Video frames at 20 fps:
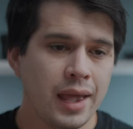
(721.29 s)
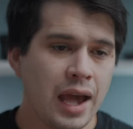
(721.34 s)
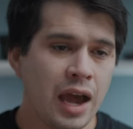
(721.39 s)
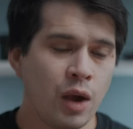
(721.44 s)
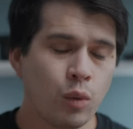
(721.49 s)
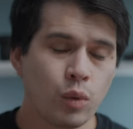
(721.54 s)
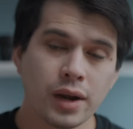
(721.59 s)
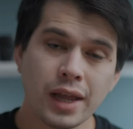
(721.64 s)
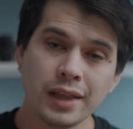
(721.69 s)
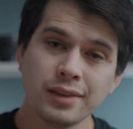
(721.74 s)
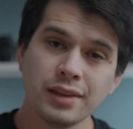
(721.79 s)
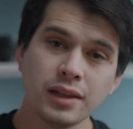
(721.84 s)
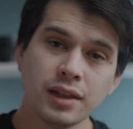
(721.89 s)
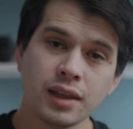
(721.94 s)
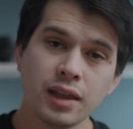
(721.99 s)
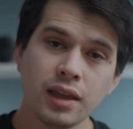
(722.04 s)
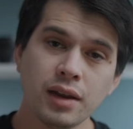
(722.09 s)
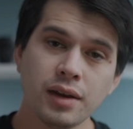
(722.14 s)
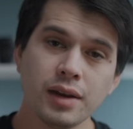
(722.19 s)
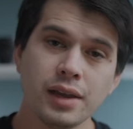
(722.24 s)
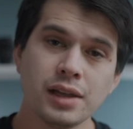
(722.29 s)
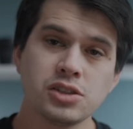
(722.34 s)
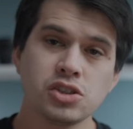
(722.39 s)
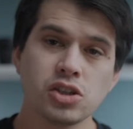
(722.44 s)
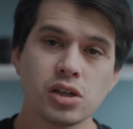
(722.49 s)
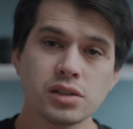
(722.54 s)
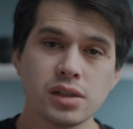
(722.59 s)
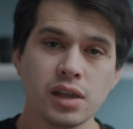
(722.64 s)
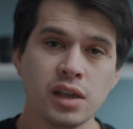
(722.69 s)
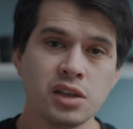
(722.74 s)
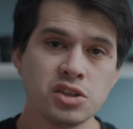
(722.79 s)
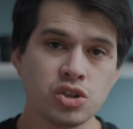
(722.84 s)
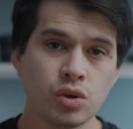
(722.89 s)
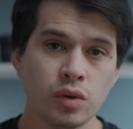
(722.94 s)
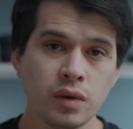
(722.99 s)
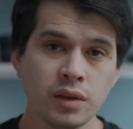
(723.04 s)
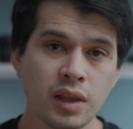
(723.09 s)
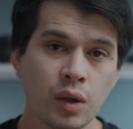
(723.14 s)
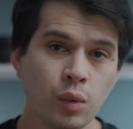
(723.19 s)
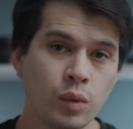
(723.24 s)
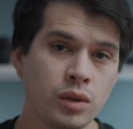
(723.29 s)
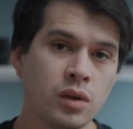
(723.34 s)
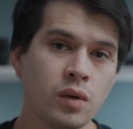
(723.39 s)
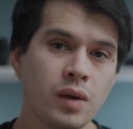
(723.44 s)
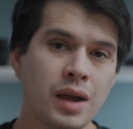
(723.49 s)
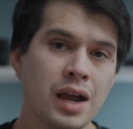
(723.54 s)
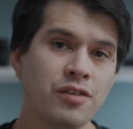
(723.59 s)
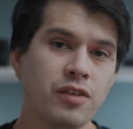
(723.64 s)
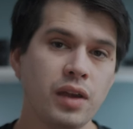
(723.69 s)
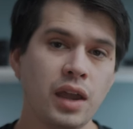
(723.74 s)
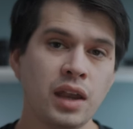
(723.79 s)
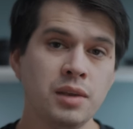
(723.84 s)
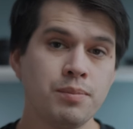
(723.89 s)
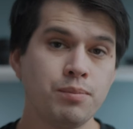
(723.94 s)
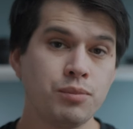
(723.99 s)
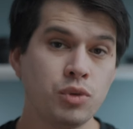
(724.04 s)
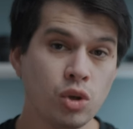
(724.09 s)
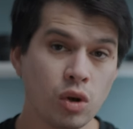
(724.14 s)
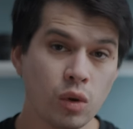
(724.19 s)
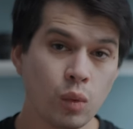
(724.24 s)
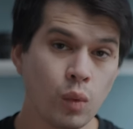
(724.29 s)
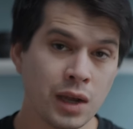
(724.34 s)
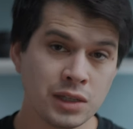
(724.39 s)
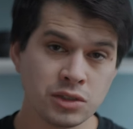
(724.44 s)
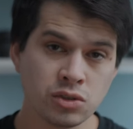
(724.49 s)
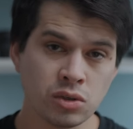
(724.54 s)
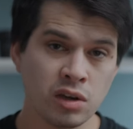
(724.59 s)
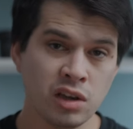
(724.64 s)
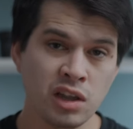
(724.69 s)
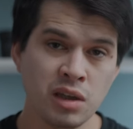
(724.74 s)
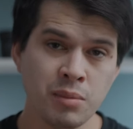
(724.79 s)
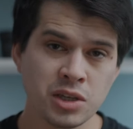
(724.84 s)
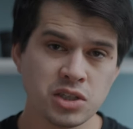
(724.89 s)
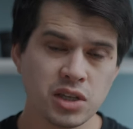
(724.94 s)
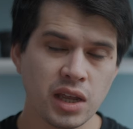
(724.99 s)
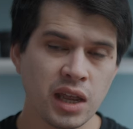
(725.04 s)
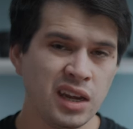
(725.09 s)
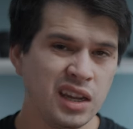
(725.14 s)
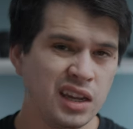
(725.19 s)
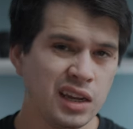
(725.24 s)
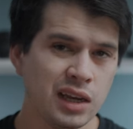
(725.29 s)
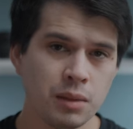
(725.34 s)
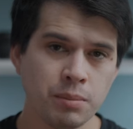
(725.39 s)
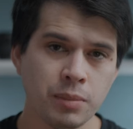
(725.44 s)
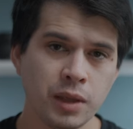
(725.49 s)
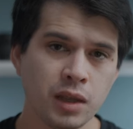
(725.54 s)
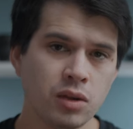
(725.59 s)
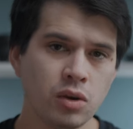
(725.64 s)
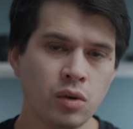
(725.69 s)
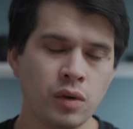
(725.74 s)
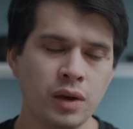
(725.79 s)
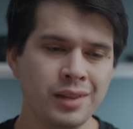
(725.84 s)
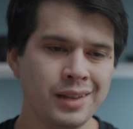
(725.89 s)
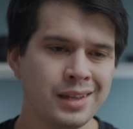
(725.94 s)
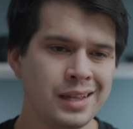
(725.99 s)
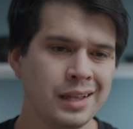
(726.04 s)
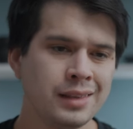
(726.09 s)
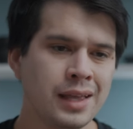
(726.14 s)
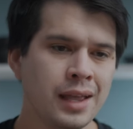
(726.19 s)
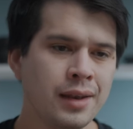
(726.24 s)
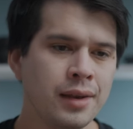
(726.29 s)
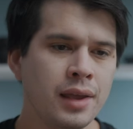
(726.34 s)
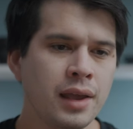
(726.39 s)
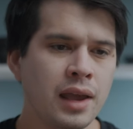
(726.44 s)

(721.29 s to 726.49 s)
And what I did here is just ensuring that we don't have any pure whites on our image, any clipping or anything like that,